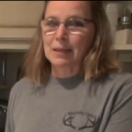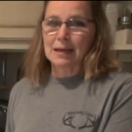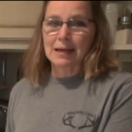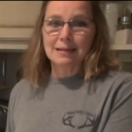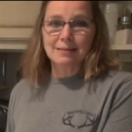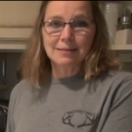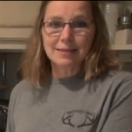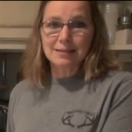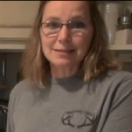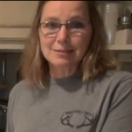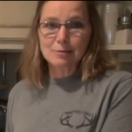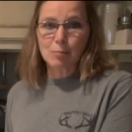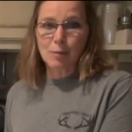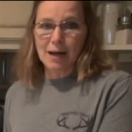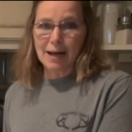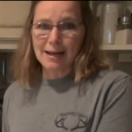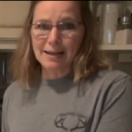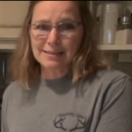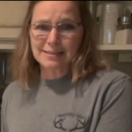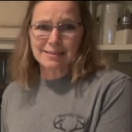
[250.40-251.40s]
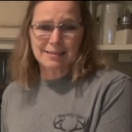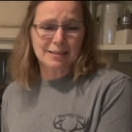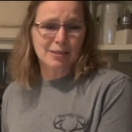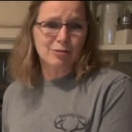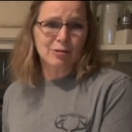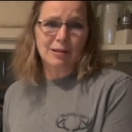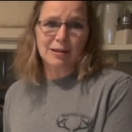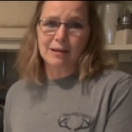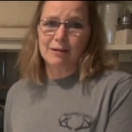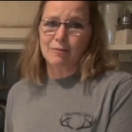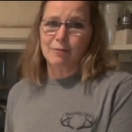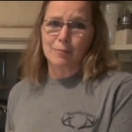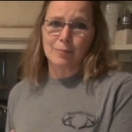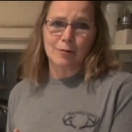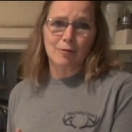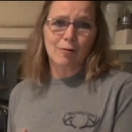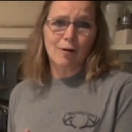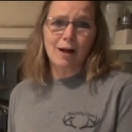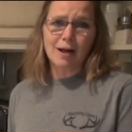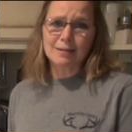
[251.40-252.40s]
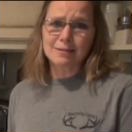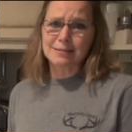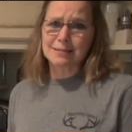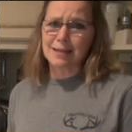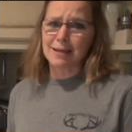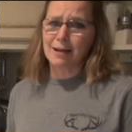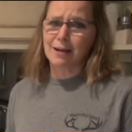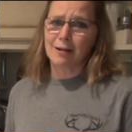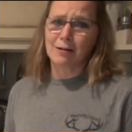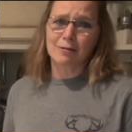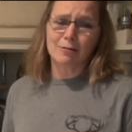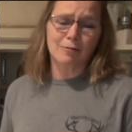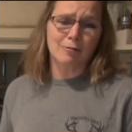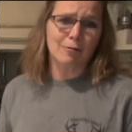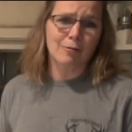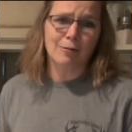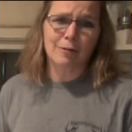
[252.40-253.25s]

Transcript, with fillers: And this wax, you can get it from a garage sale,